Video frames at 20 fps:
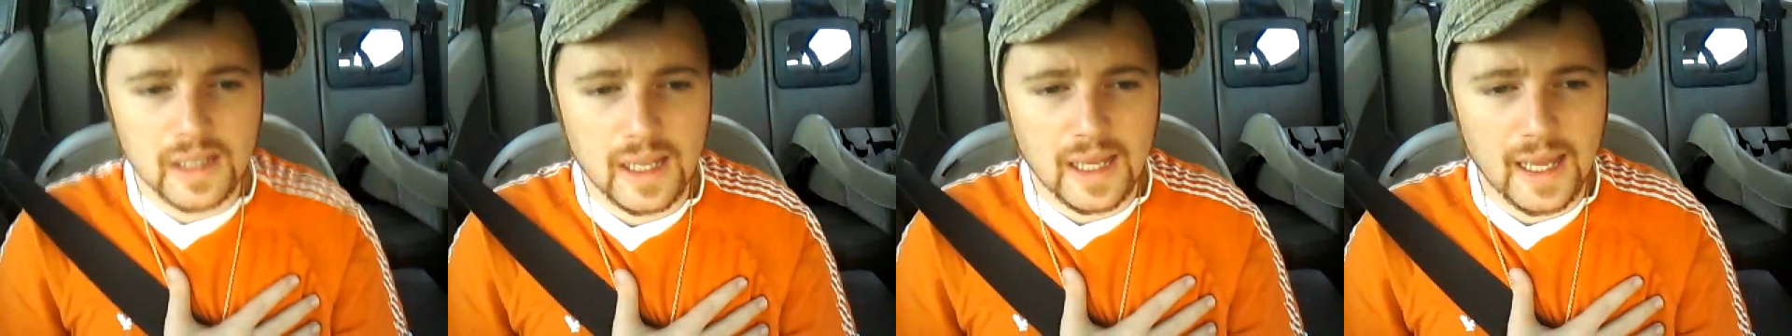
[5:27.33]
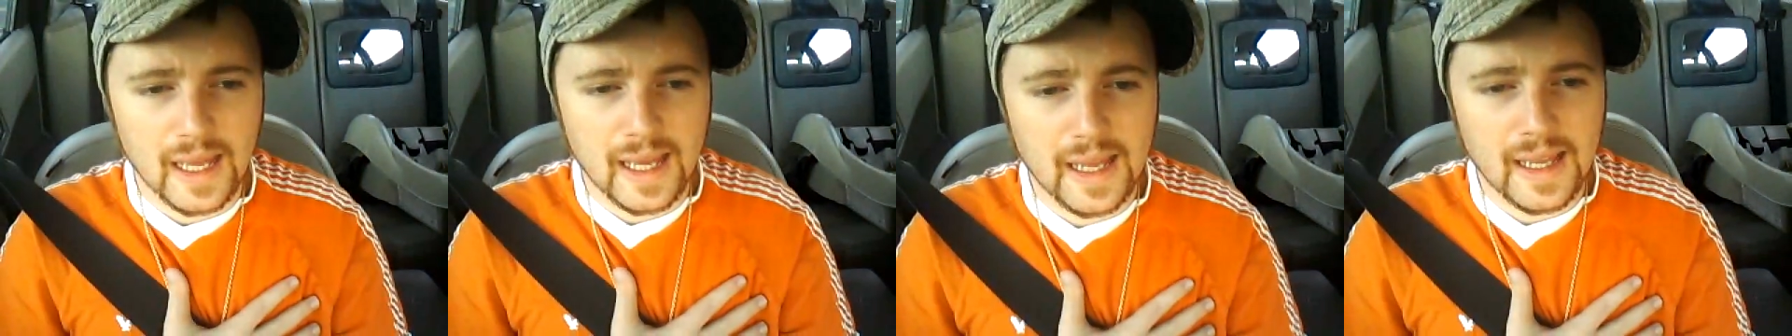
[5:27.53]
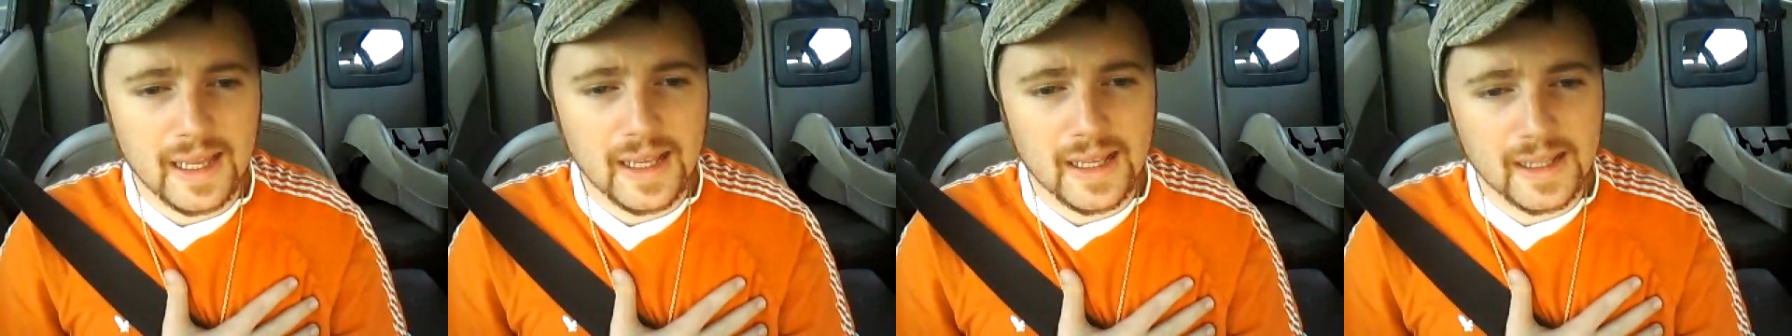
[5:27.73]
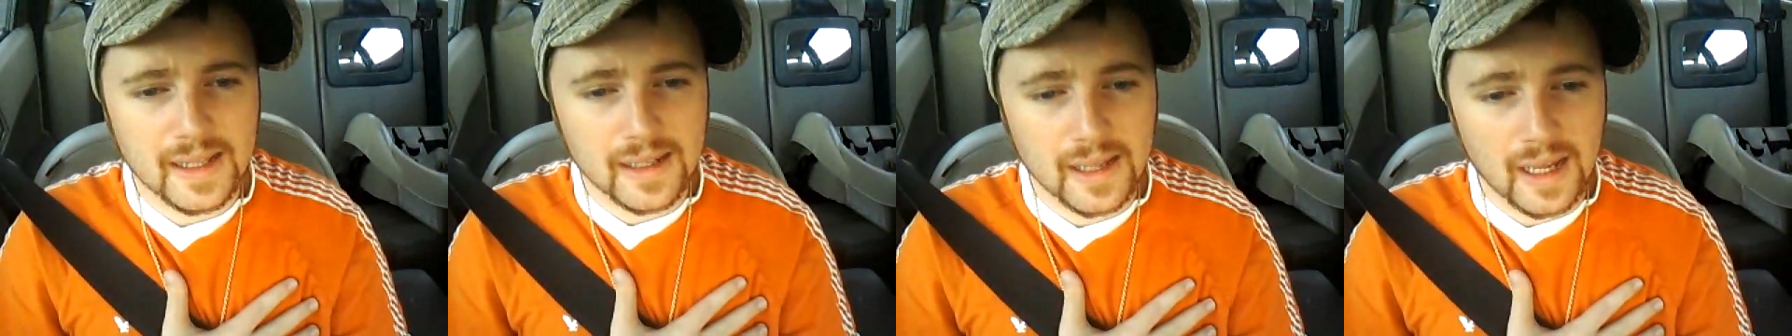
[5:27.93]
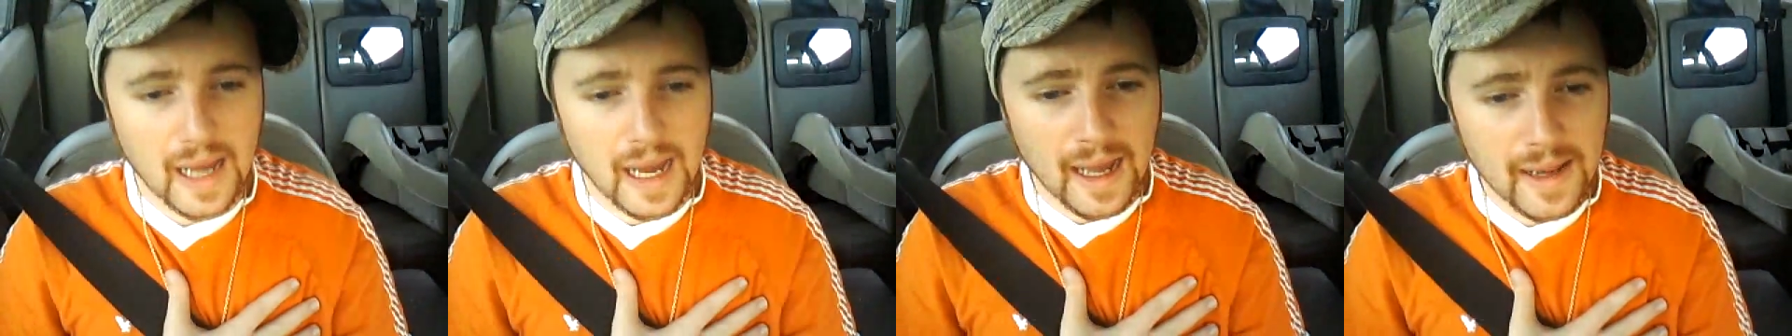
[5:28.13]

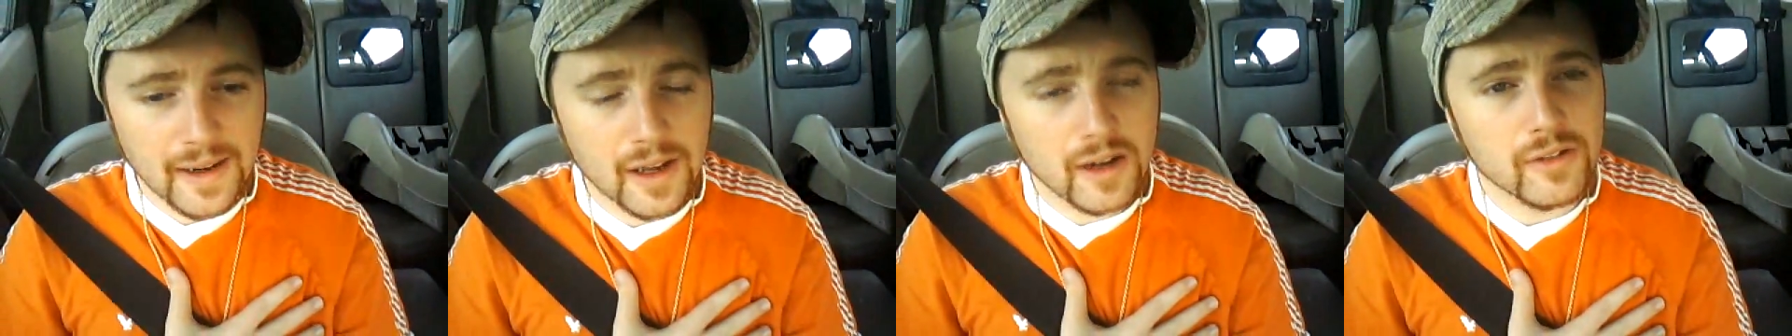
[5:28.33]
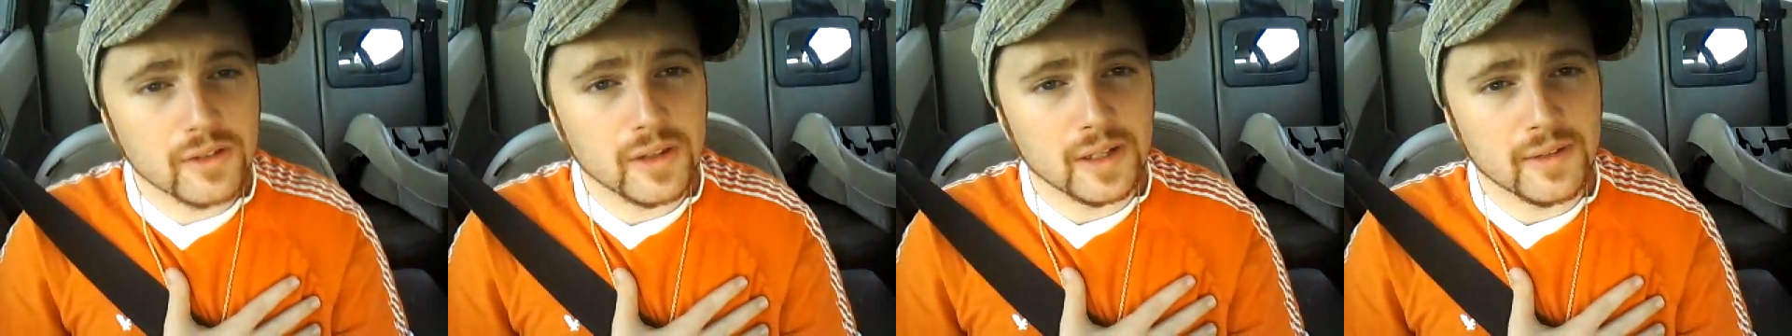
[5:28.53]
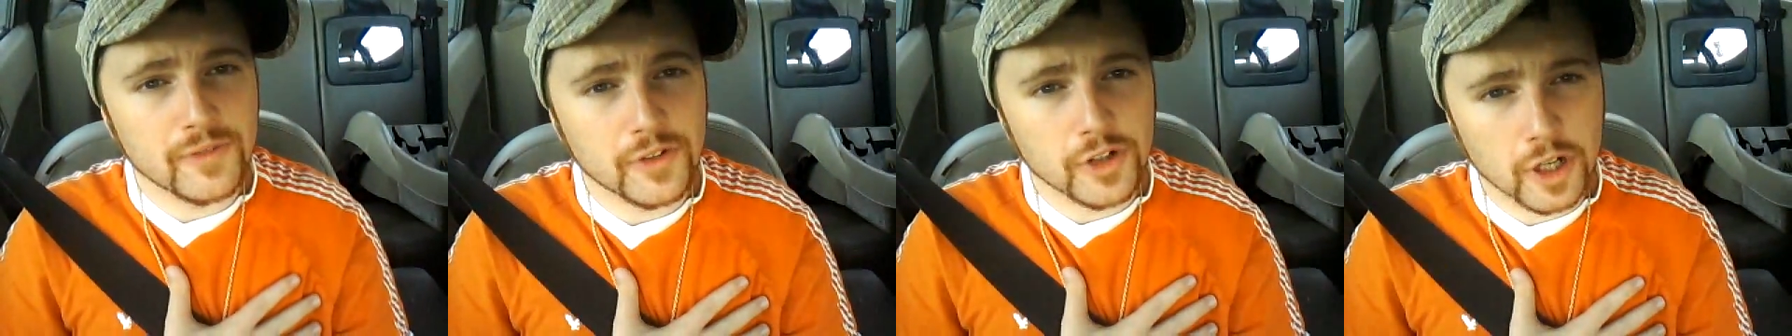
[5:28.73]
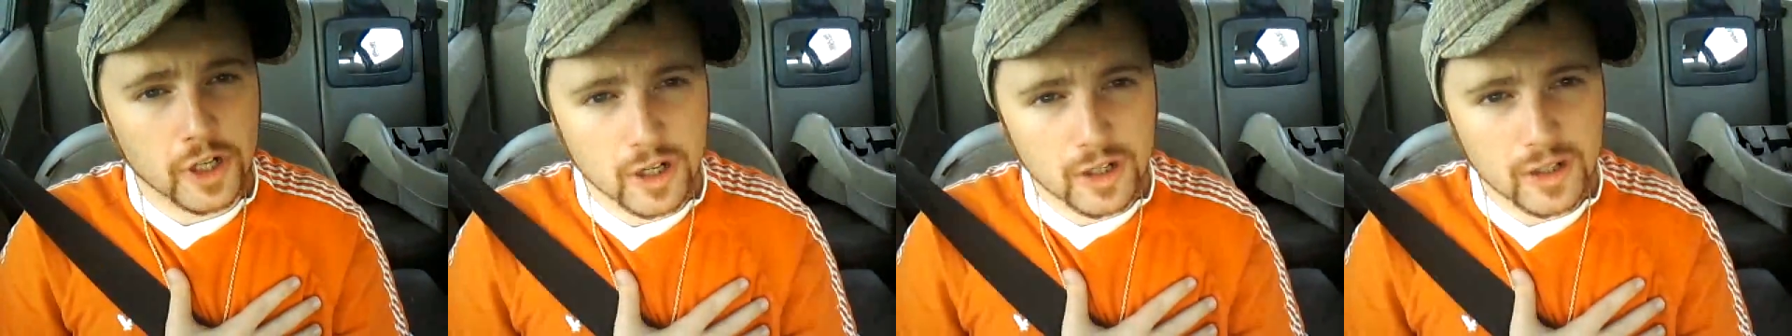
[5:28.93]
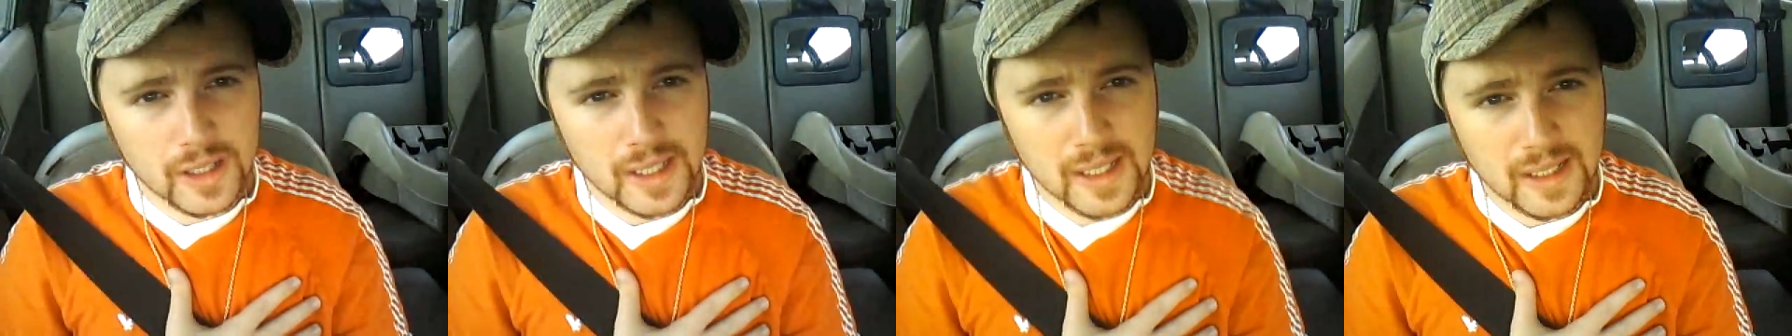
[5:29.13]
And I
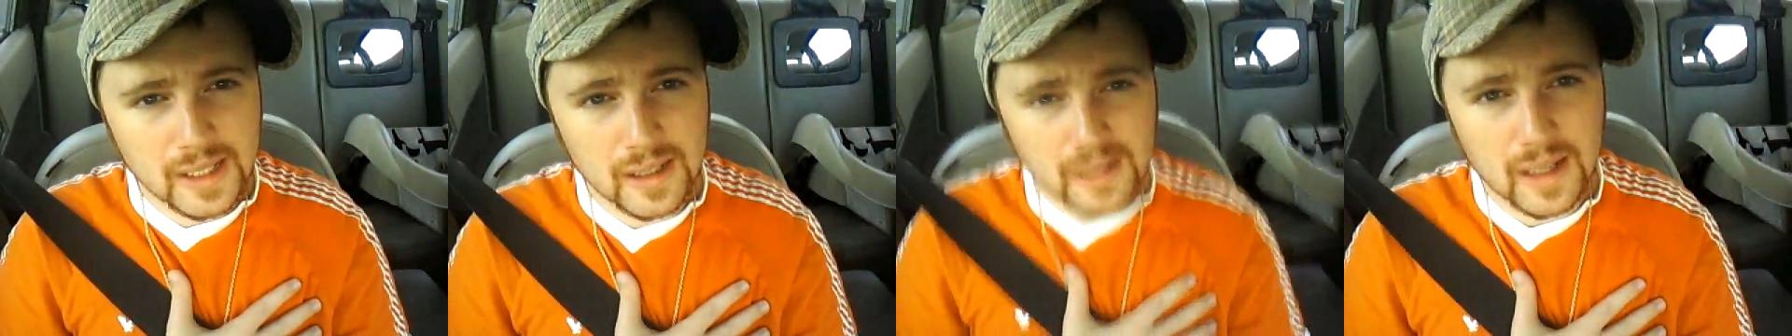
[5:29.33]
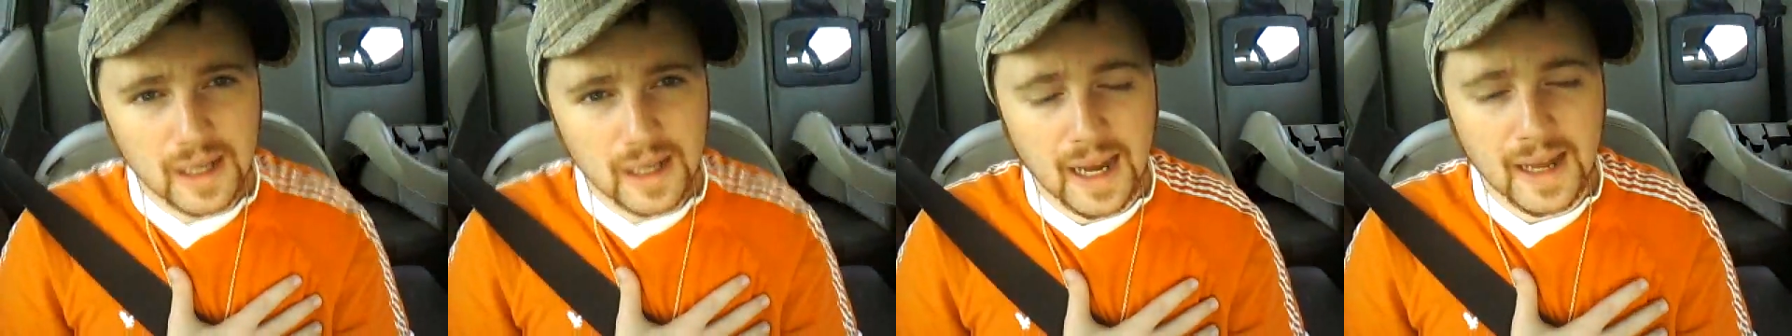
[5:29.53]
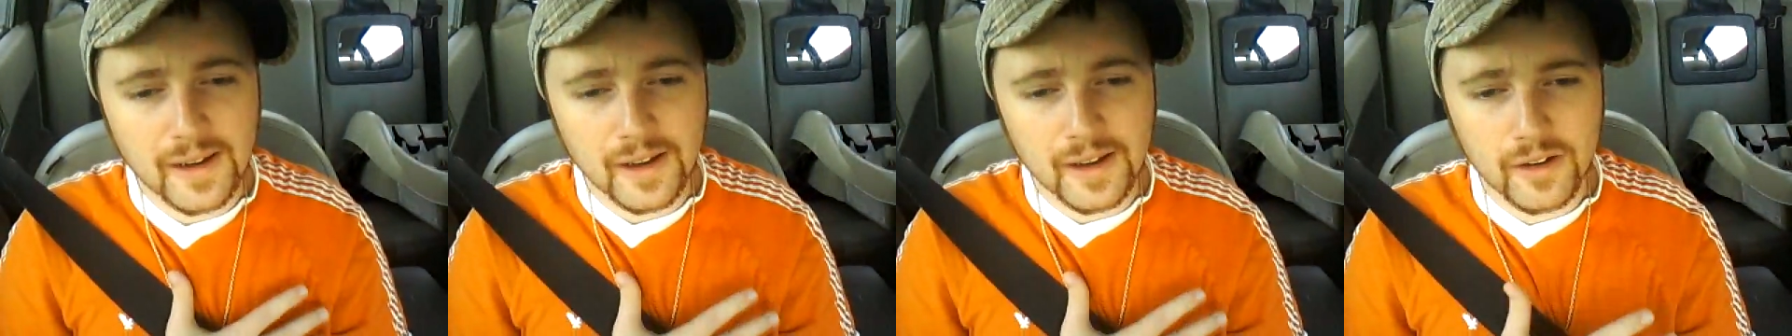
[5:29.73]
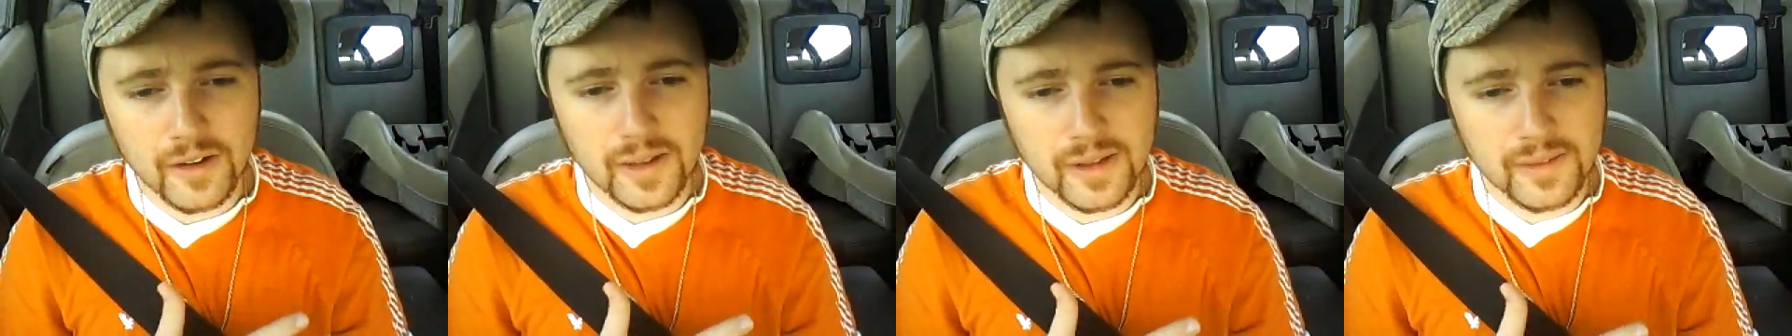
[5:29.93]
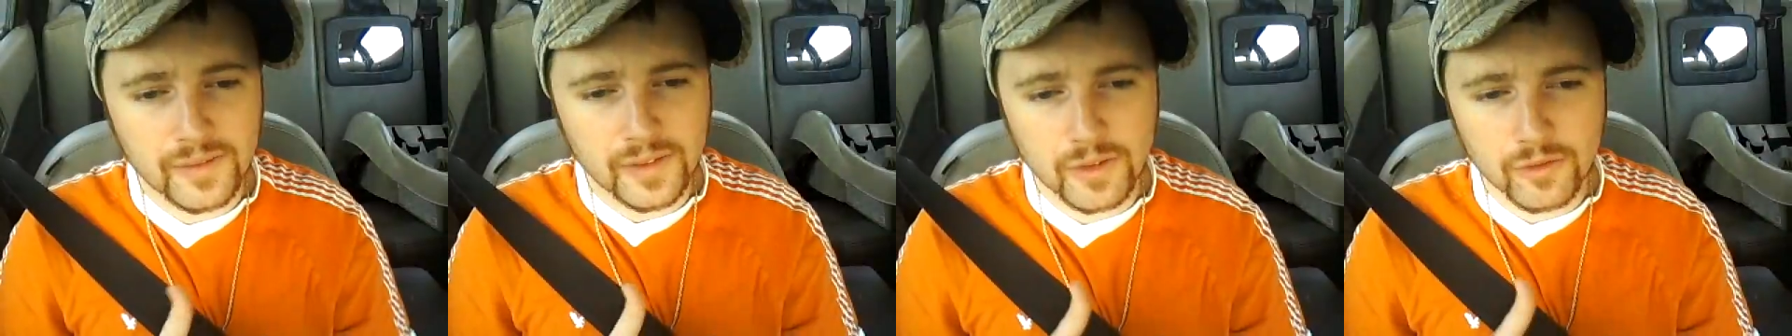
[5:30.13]
know that if you're hurting,
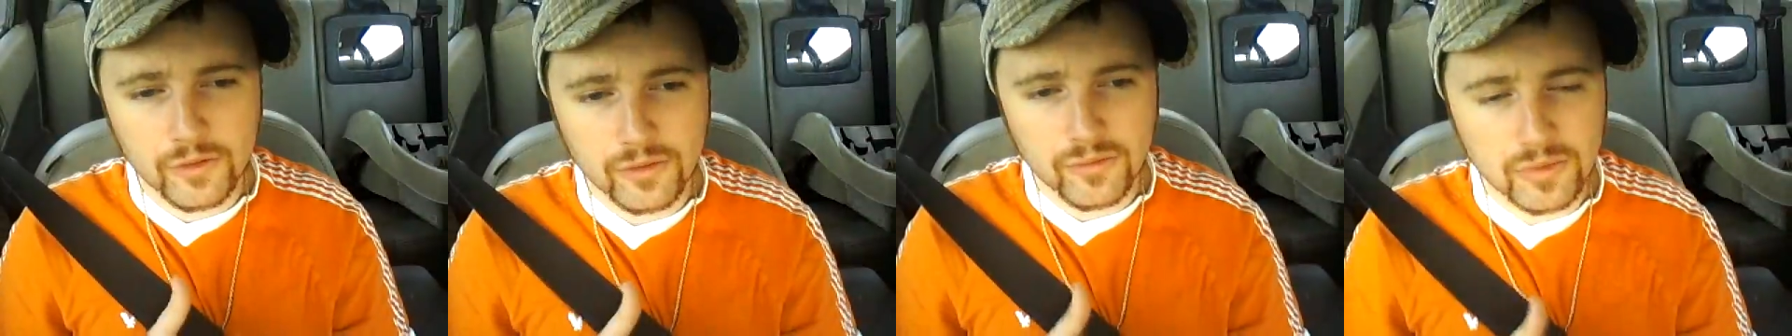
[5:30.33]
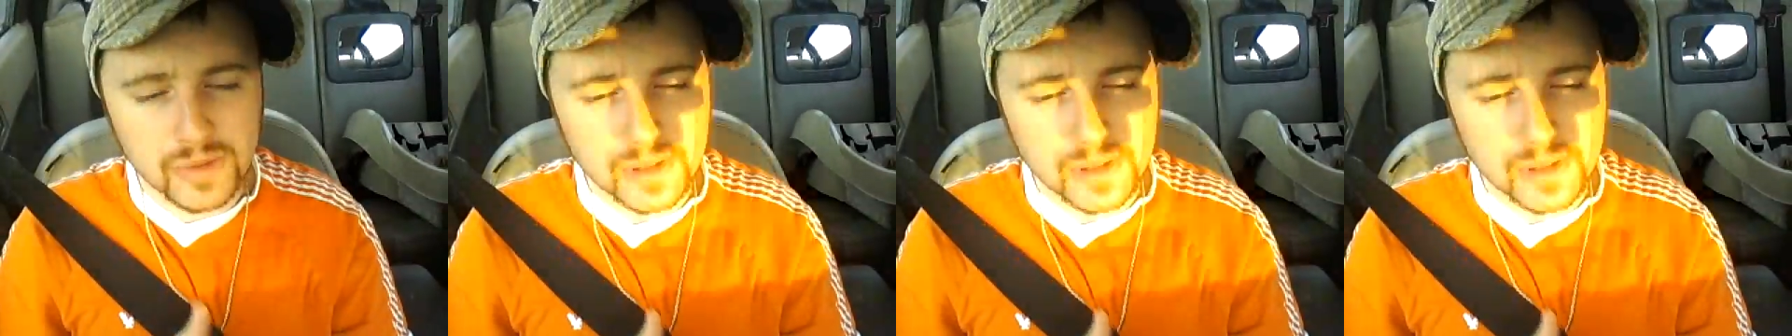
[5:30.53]
I know